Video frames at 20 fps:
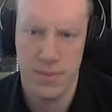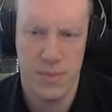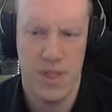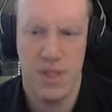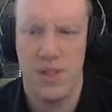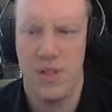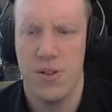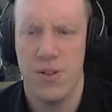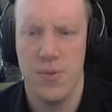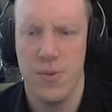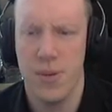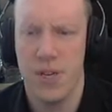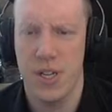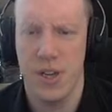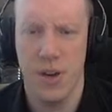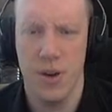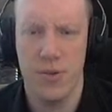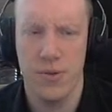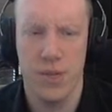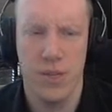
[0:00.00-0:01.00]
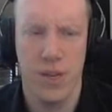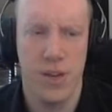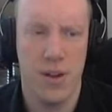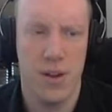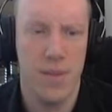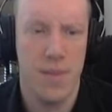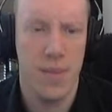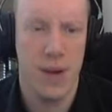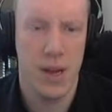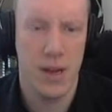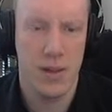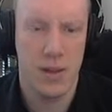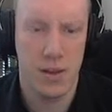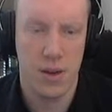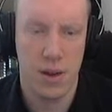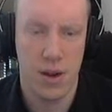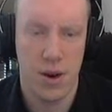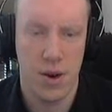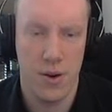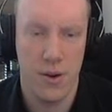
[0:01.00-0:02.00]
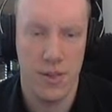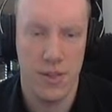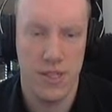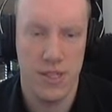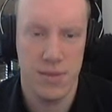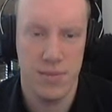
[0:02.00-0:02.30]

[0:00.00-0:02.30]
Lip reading: Stupid Ghost Gem and Curse